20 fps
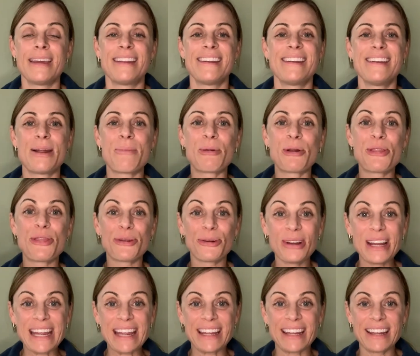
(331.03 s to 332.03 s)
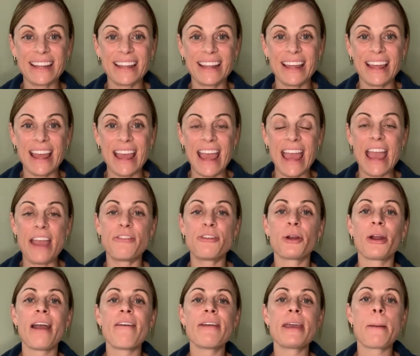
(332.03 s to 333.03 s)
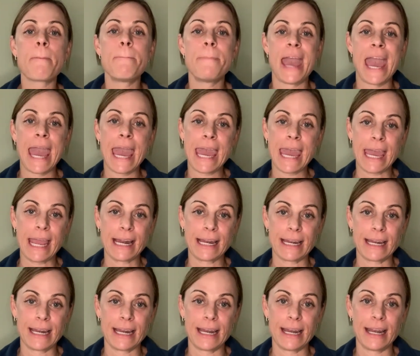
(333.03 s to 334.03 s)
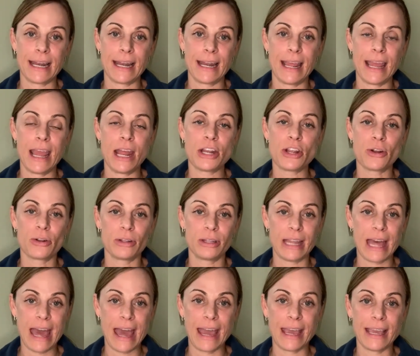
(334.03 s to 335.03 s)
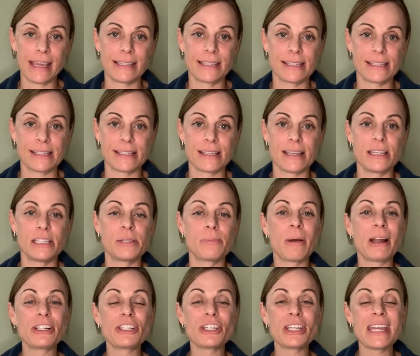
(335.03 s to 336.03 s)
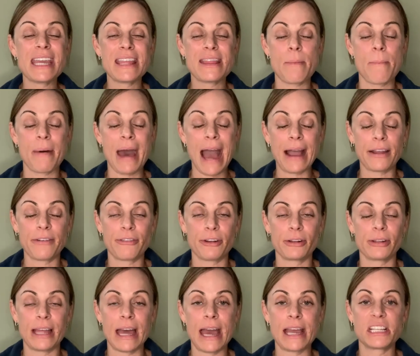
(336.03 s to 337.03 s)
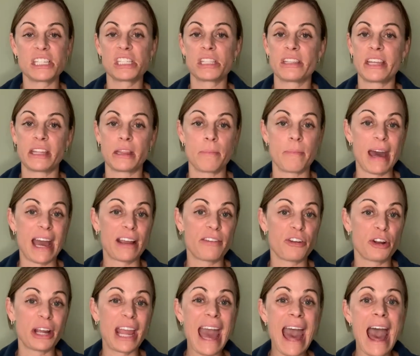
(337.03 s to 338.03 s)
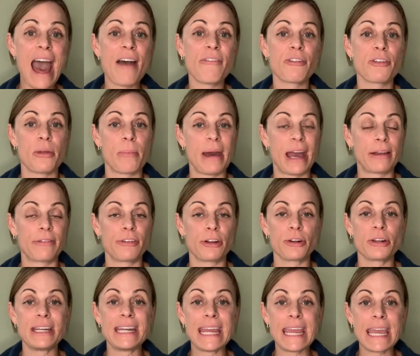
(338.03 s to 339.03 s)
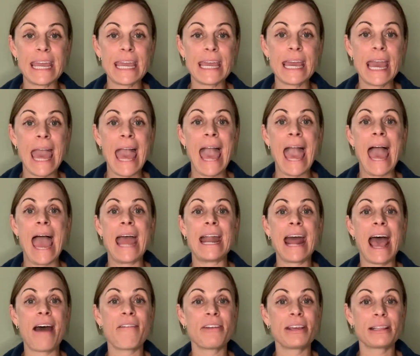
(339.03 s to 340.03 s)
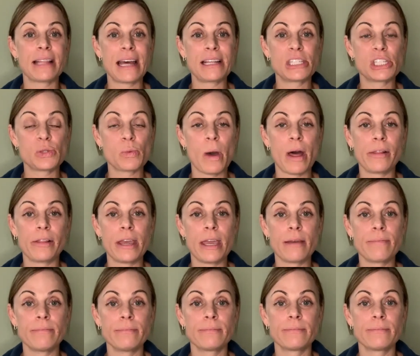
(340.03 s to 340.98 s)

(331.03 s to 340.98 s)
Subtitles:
Number 3, if you're having pain in your legs, especially in the back of your legs, like the back of your calf or the back of your knee, and having that swelling,